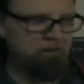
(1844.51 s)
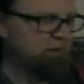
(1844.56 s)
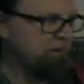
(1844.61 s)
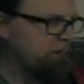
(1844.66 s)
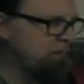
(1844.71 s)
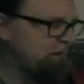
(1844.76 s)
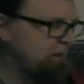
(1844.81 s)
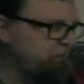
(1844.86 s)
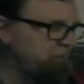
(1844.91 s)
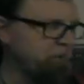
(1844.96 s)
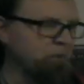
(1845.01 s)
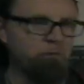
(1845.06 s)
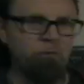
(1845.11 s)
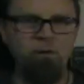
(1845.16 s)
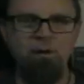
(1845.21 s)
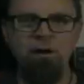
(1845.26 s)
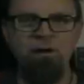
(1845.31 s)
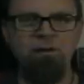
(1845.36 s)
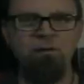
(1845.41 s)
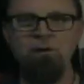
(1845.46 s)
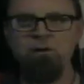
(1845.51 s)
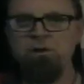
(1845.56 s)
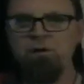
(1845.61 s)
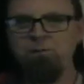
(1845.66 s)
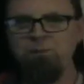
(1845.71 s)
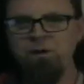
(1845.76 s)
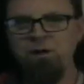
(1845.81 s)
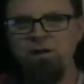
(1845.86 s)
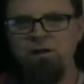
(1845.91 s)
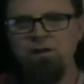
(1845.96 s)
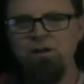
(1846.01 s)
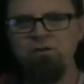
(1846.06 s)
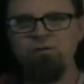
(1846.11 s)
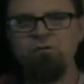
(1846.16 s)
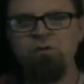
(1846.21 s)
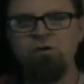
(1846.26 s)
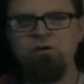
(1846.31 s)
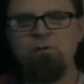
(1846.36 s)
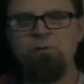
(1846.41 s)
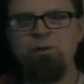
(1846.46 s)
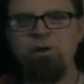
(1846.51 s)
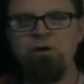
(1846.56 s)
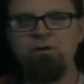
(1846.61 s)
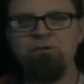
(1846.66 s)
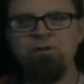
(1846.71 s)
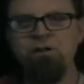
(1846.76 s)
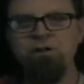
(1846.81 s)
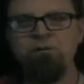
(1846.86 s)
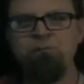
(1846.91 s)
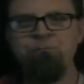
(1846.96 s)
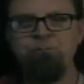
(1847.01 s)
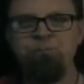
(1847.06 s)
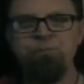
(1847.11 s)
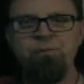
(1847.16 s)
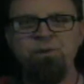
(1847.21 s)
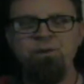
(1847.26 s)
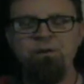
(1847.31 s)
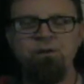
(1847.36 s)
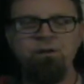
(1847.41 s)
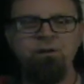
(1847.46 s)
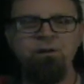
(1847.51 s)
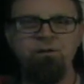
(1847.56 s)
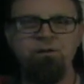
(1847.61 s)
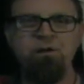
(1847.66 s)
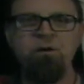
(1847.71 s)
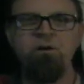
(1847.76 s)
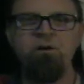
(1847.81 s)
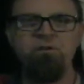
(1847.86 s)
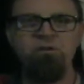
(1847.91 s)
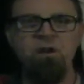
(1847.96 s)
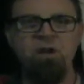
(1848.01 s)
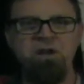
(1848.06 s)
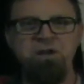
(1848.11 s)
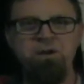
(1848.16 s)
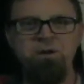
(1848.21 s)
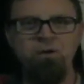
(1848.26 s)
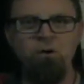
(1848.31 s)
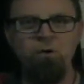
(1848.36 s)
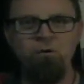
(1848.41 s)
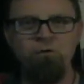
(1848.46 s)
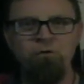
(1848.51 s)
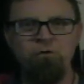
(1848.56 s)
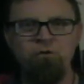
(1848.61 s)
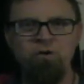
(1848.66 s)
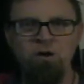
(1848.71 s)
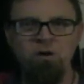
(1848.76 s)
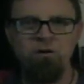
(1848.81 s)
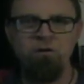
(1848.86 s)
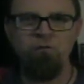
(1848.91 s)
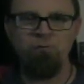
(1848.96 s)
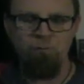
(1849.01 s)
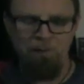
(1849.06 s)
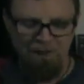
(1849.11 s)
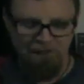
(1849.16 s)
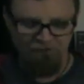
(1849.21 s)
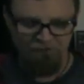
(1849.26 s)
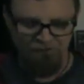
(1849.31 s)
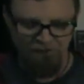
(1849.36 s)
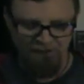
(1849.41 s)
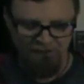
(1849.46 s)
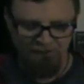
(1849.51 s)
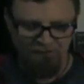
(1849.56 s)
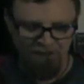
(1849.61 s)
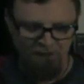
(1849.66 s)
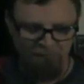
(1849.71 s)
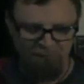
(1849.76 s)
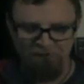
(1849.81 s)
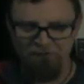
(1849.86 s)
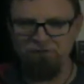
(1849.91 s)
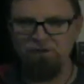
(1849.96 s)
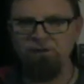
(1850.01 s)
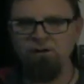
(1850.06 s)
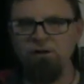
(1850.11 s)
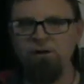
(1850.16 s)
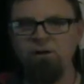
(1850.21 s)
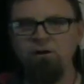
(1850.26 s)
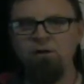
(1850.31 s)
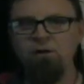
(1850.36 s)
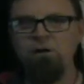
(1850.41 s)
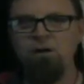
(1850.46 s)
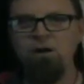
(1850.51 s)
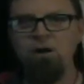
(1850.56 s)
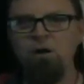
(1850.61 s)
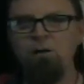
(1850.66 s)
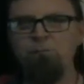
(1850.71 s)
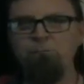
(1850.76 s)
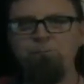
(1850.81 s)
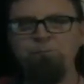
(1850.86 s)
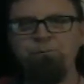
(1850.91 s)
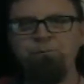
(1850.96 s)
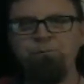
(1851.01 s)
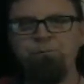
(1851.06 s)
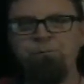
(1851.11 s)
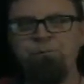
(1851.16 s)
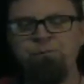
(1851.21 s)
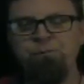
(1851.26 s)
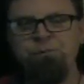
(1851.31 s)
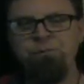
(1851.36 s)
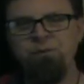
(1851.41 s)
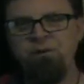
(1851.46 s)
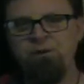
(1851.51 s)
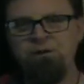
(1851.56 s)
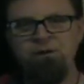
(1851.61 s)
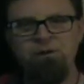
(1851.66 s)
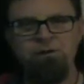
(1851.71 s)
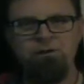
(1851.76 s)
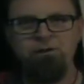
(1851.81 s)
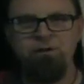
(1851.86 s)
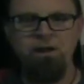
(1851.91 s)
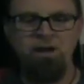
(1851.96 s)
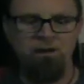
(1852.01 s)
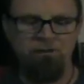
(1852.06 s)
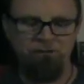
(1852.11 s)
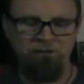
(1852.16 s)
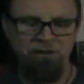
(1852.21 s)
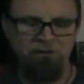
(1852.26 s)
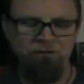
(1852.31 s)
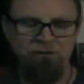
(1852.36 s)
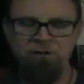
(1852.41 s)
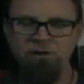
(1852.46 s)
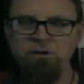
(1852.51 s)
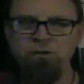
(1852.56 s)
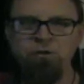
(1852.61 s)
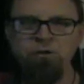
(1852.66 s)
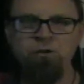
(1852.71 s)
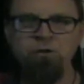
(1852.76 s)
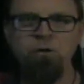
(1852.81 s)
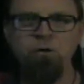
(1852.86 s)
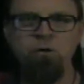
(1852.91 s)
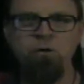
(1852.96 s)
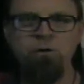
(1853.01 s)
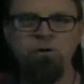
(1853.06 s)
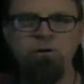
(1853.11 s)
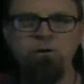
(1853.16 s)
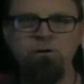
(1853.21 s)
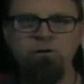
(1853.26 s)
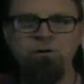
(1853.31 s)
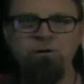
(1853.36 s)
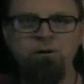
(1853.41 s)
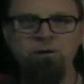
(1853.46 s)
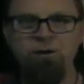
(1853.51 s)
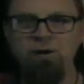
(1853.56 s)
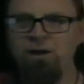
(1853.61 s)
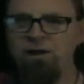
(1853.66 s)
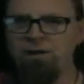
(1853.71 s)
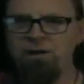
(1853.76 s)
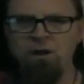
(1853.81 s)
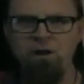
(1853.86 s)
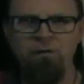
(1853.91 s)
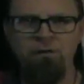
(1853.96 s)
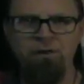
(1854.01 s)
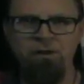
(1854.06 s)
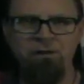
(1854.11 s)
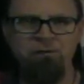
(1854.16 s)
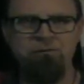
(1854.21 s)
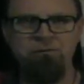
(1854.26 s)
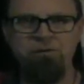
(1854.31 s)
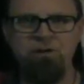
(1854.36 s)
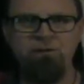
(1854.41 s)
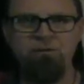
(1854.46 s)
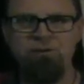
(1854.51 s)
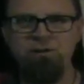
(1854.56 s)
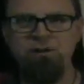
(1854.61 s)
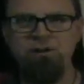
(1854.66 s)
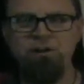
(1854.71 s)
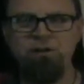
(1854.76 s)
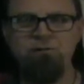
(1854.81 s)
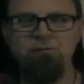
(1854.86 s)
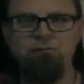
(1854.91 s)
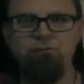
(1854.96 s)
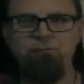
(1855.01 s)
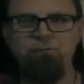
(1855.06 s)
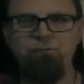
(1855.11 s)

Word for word: if you uh, look at my Kickstarter box here, there is a huge chunk of Pat Shand comics in there. Um, yeah, Destiny New York and all the Destiny,